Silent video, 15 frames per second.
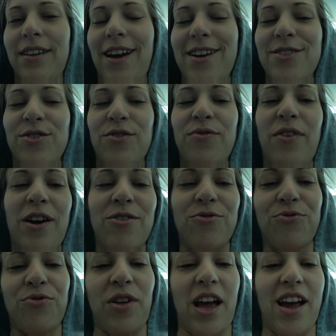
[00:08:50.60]
Guys, our
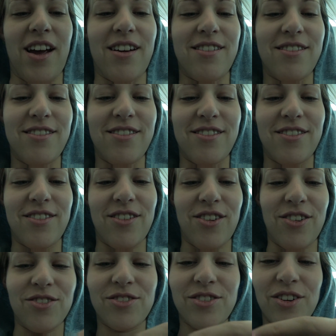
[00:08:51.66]
final flight
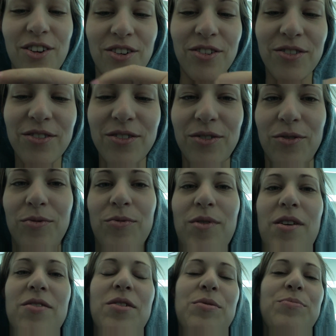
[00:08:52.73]
also
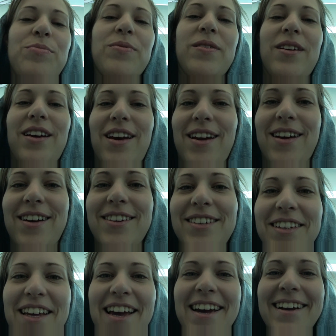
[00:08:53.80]
wound up getting
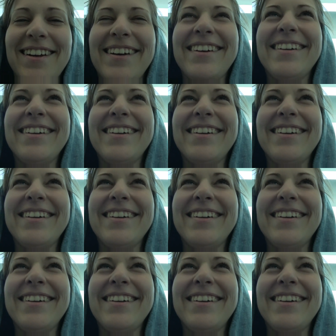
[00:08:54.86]
delayed.